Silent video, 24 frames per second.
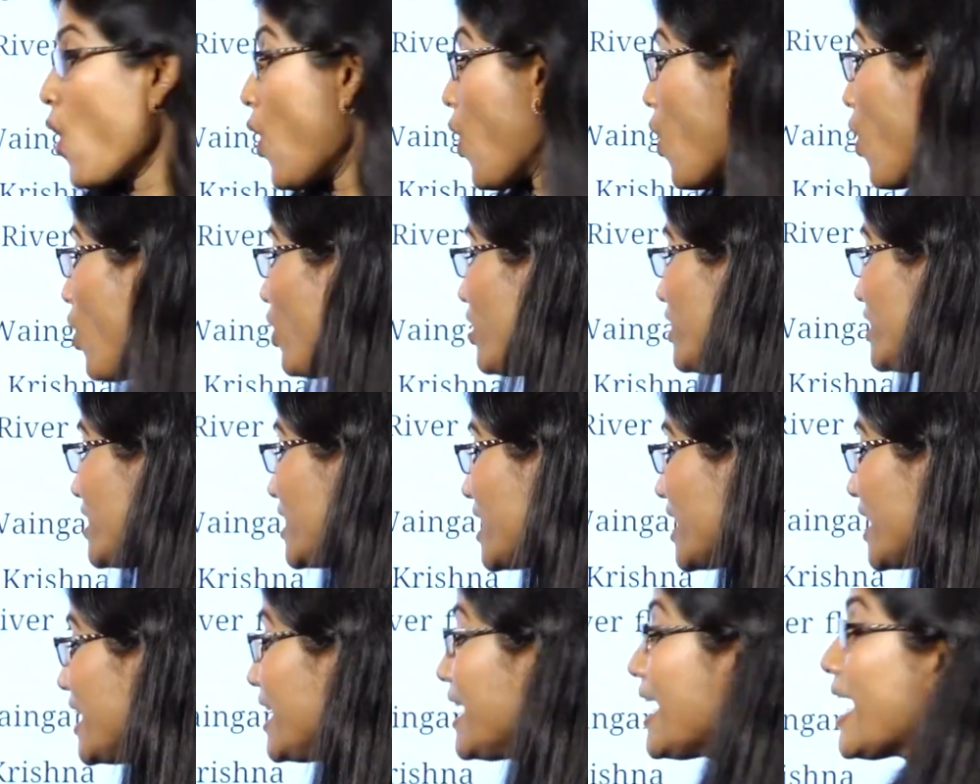all
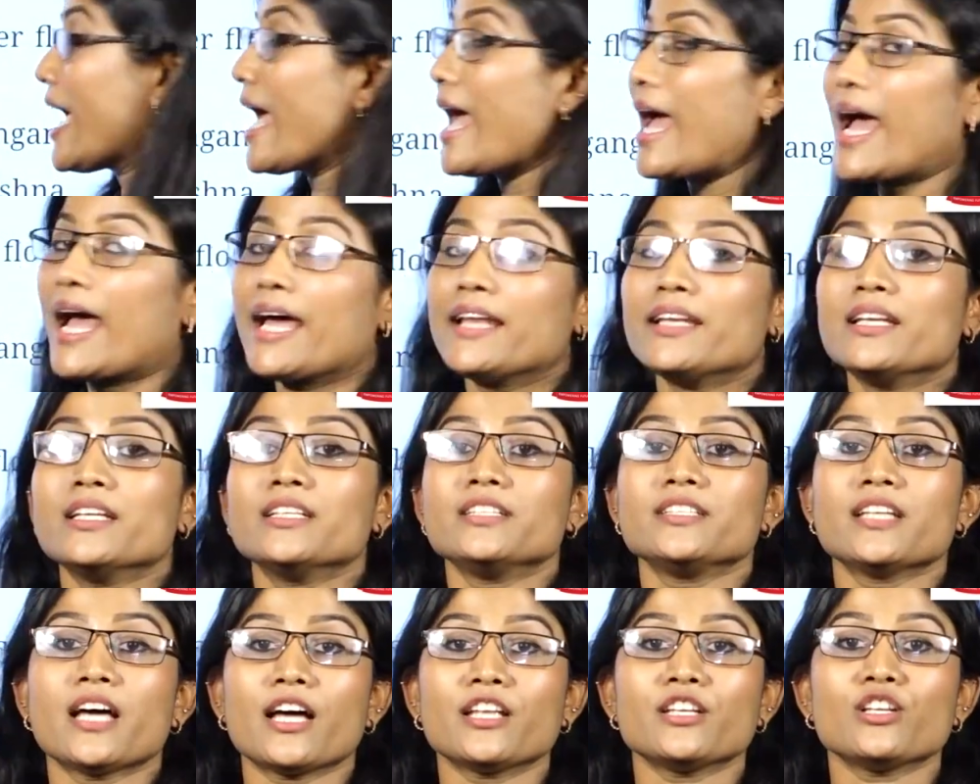3 and
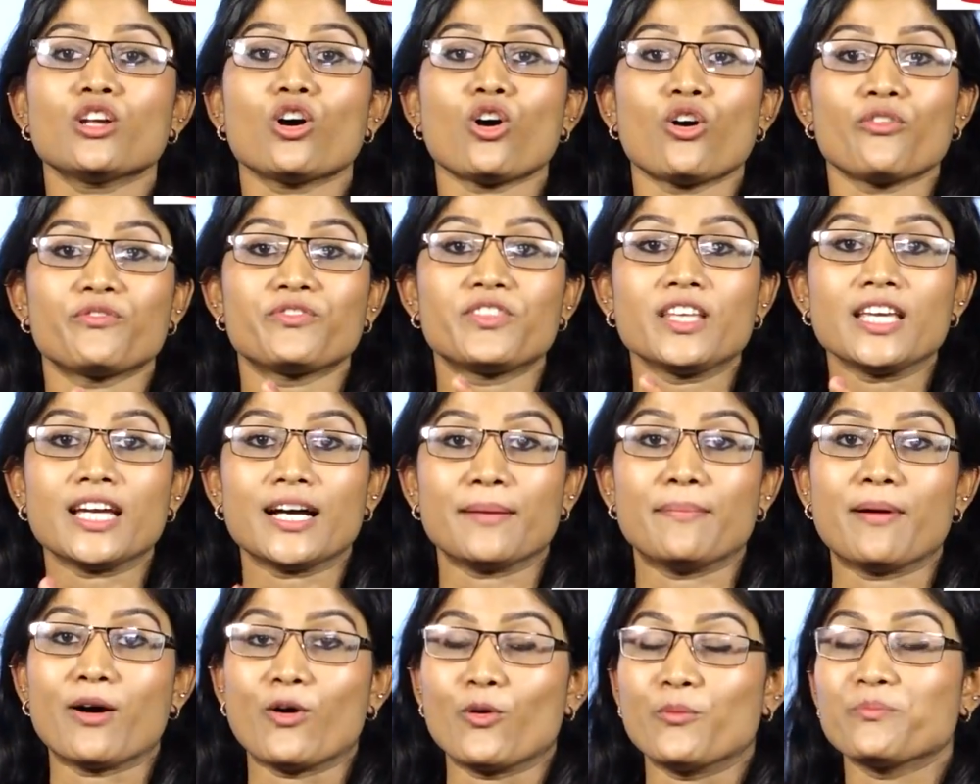none of the
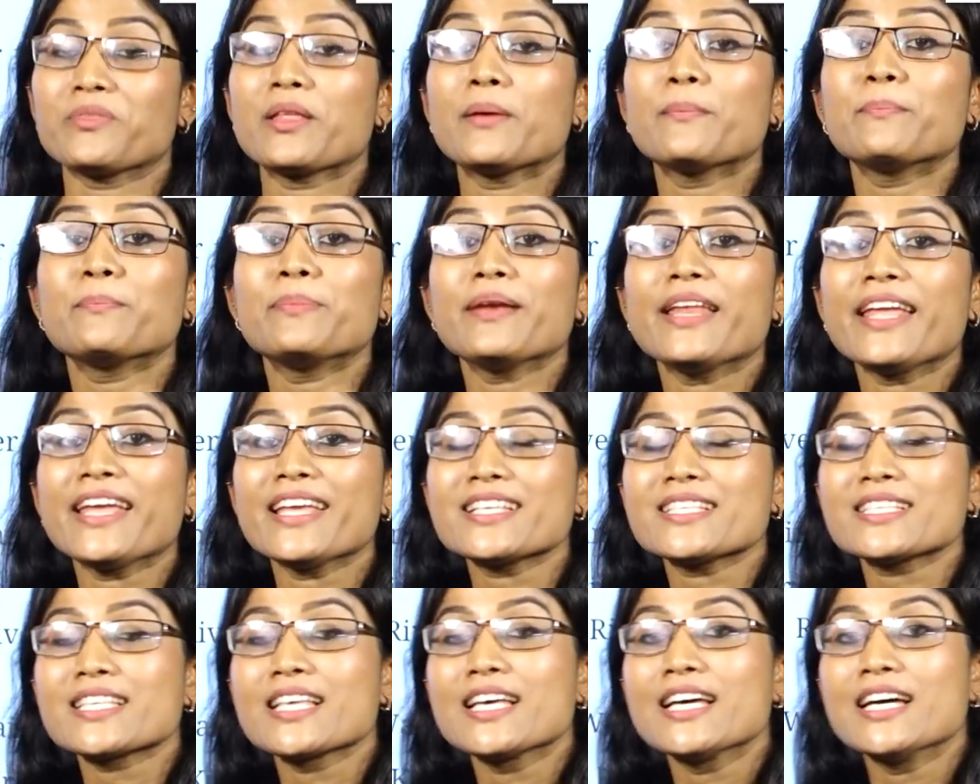above.
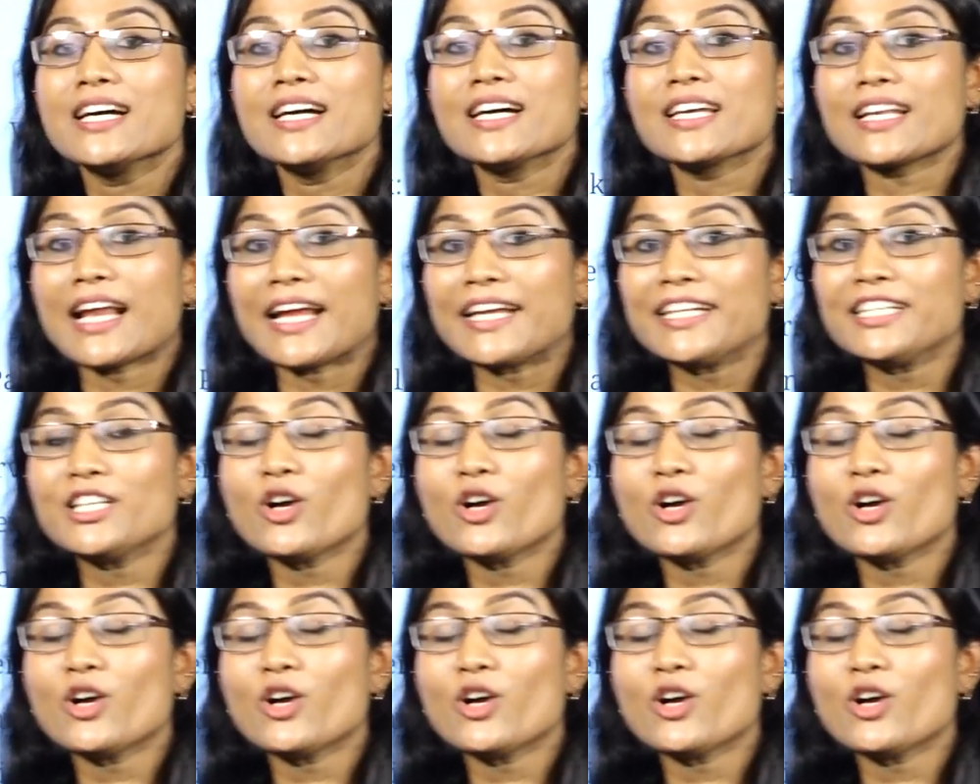Please write